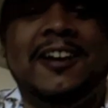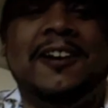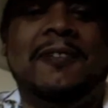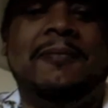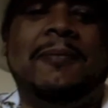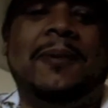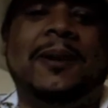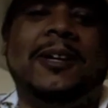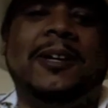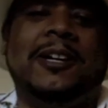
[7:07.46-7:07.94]

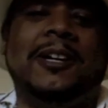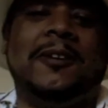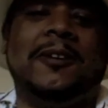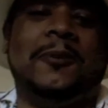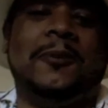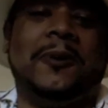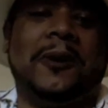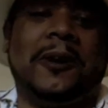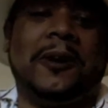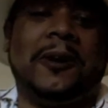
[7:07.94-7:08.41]
But
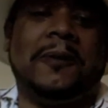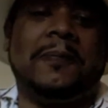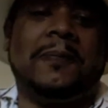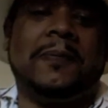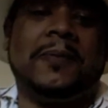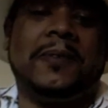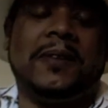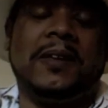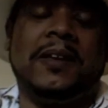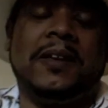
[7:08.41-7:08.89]
anyway,
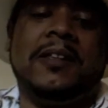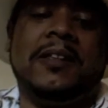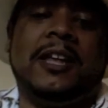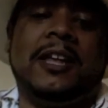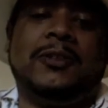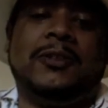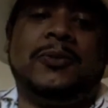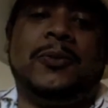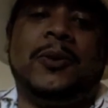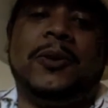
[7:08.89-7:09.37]

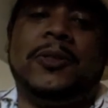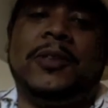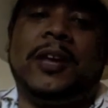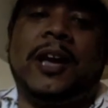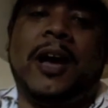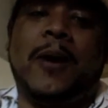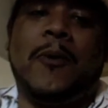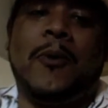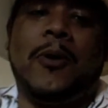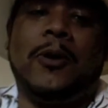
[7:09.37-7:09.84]
that's one
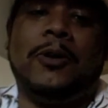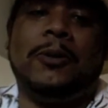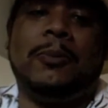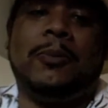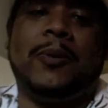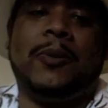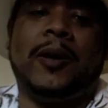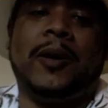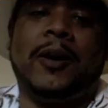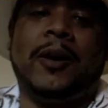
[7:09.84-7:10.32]
thing I wanted
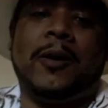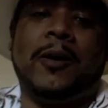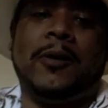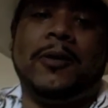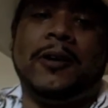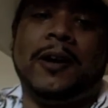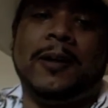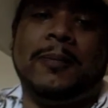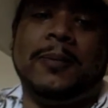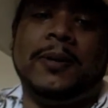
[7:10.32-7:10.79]
to bring
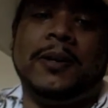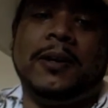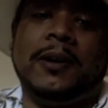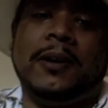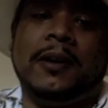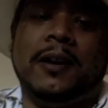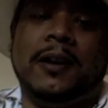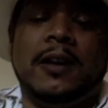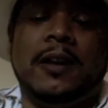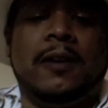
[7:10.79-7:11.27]
on up
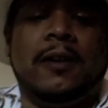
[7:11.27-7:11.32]
here.